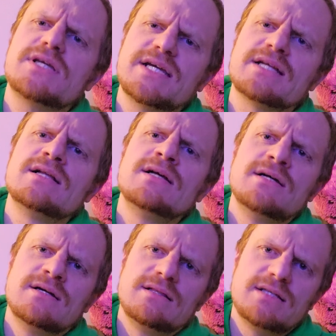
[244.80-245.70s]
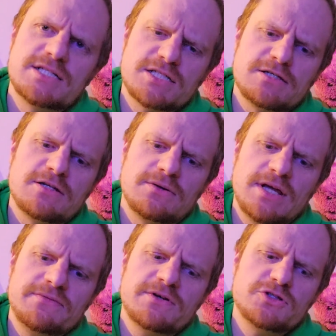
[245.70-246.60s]
kid. Listen, don't
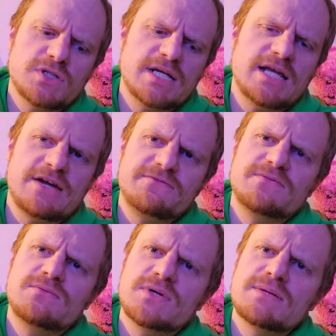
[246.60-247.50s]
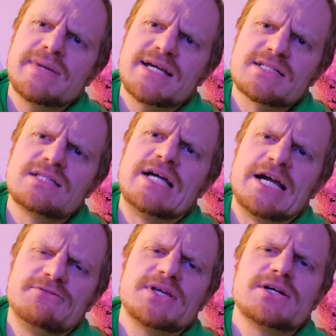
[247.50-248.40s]
ever try and F with a man's
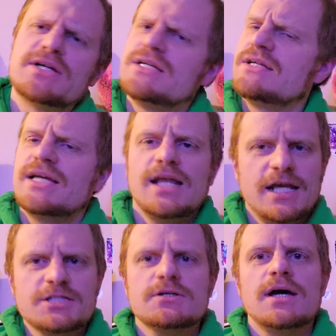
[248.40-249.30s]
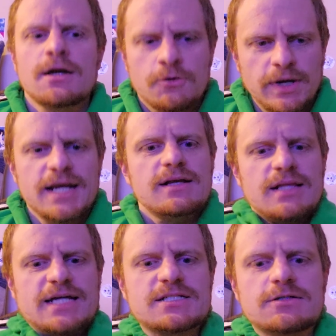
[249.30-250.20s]
livelihood. And it's a great
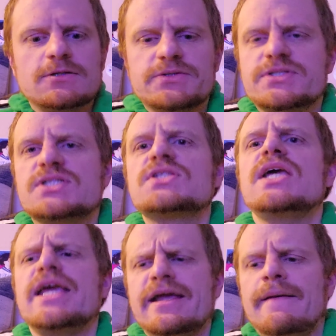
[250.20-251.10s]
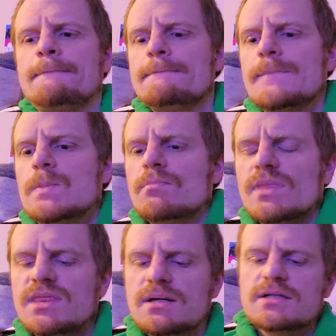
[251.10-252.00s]
classical scene.
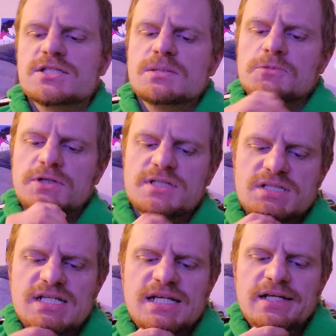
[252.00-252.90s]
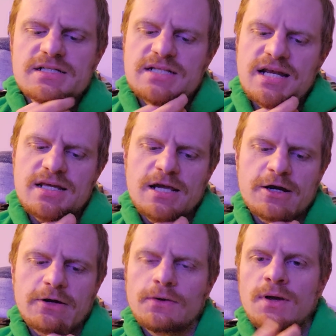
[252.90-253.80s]
There are some good scenes in
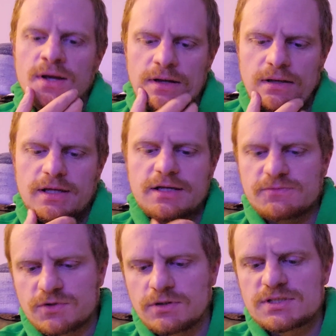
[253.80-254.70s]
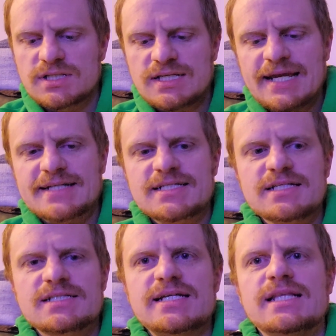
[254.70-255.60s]
here. Like, of course, the
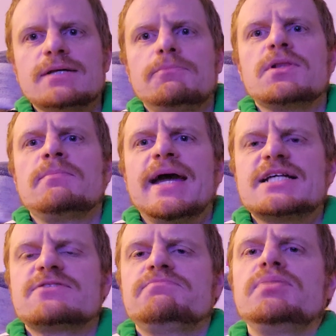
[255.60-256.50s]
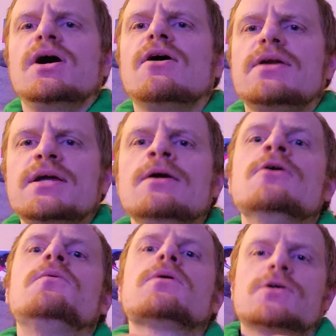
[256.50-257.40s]
dancing scene, the massive party,
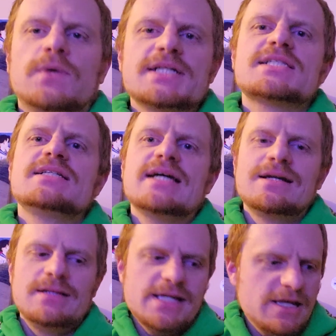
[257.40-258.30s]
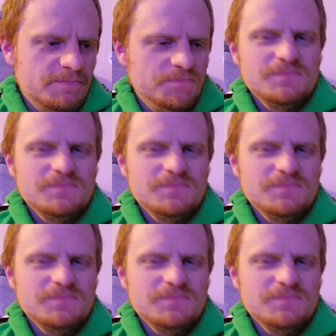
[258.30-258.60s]
where coincidentally,